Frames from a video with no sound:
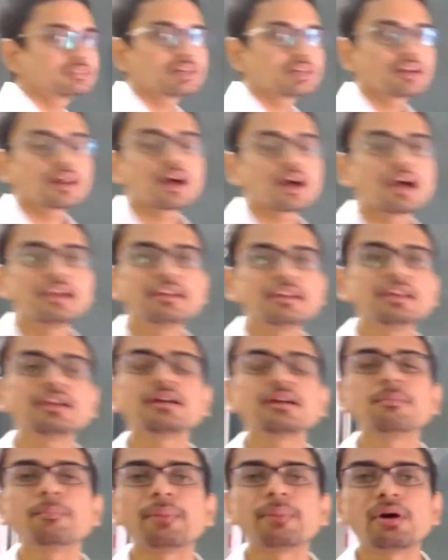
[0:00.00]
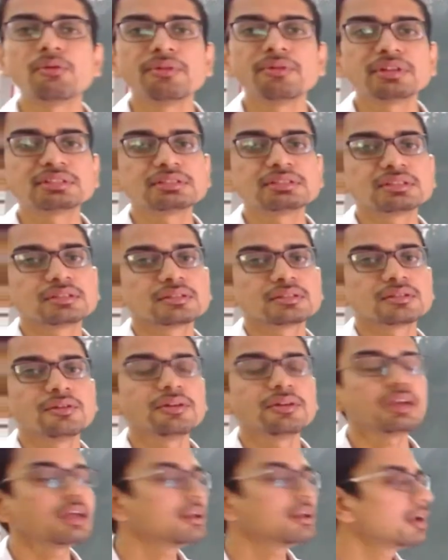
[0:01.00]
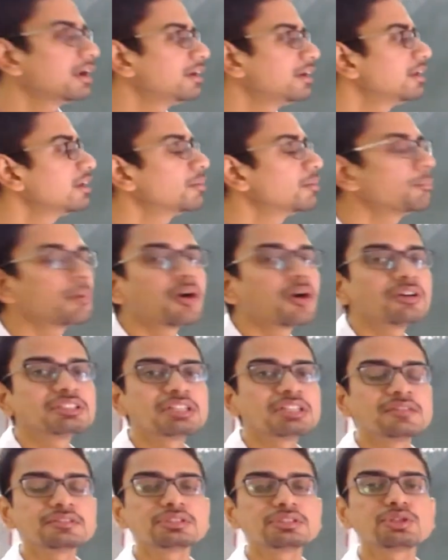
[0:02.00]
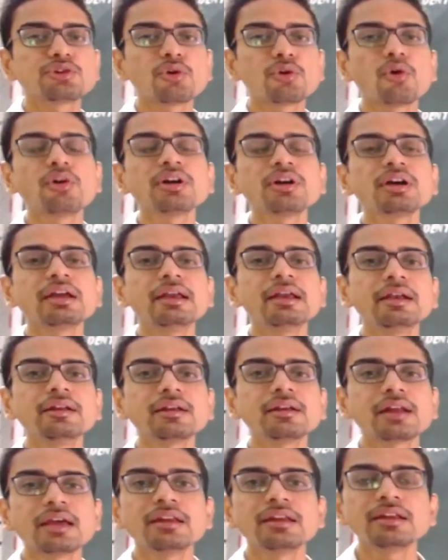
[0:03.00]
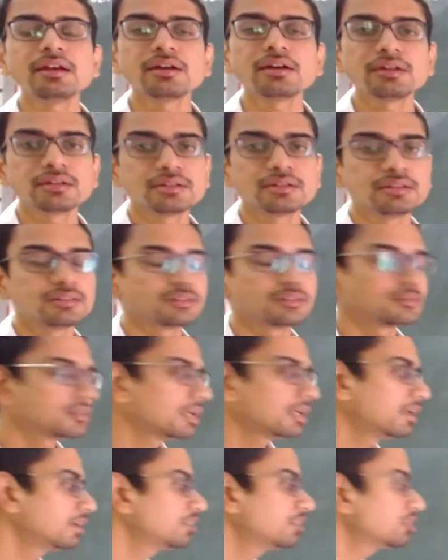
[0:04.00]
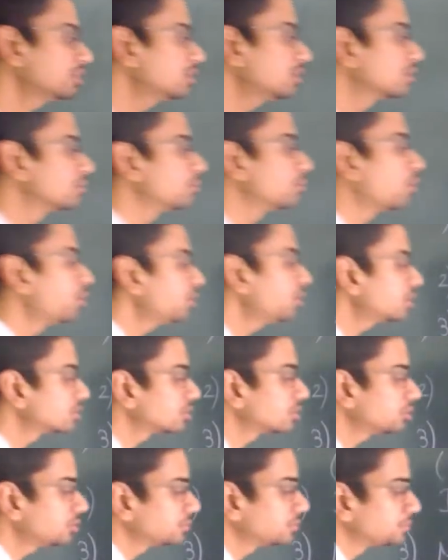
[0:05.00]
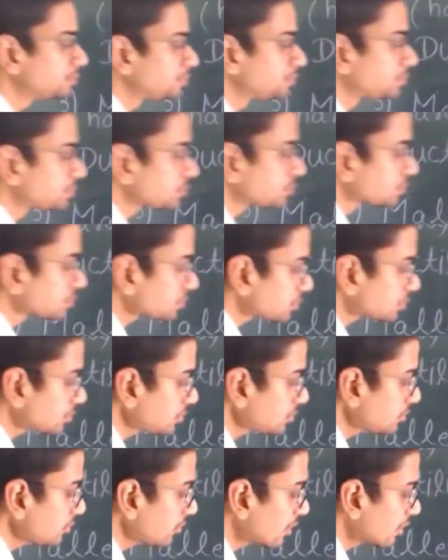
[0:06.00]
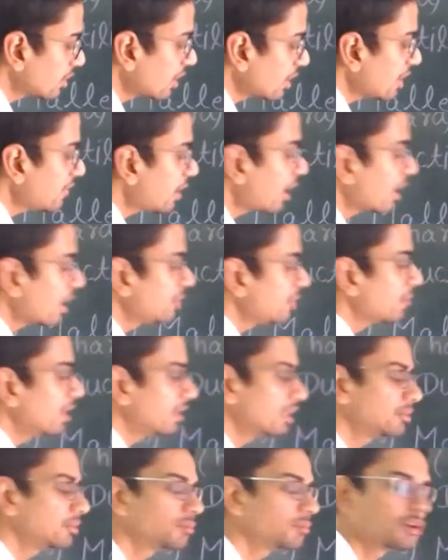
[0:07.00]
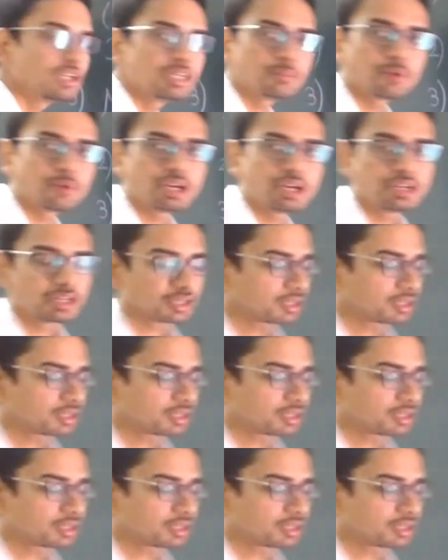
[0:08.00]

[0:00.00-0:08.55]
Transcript: are ionic compounds. Okay, and ionic compounds have strong inter-ionic connection bond, so they have high melting boiling point.